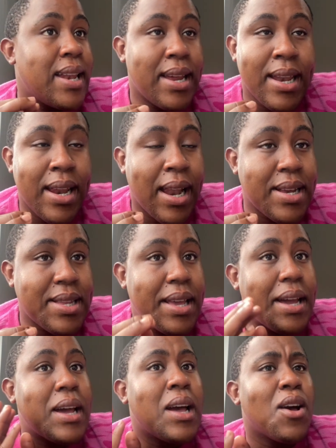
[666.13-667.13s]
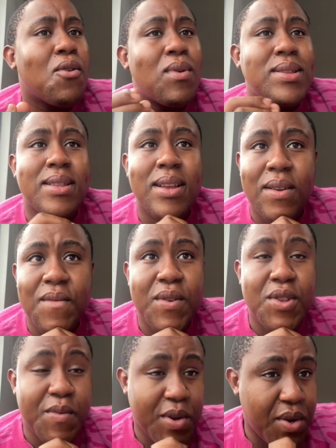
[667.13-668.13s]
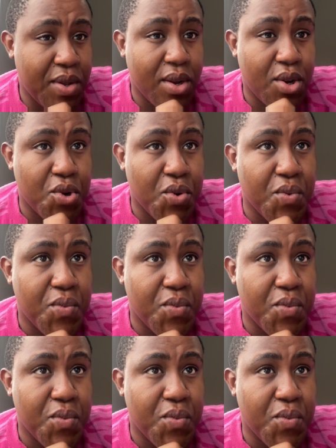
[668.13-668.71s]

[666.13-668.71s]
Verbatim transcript: inelastic. What's the difference between the two?